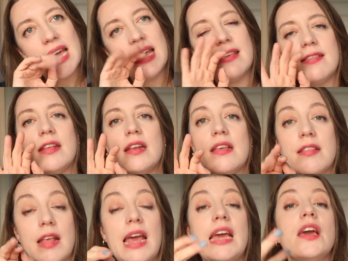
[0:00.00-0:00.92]
is that
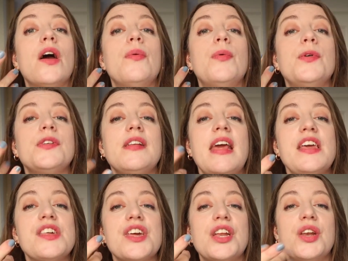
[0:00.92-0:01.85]
it's in
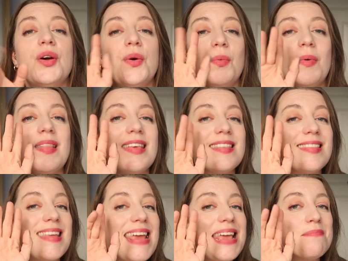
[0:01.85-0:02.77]
coordination with its
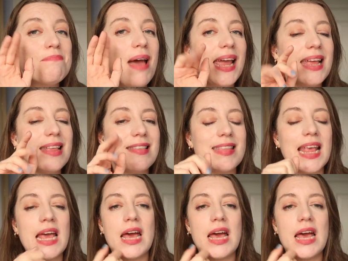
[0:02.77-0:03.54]
teammates.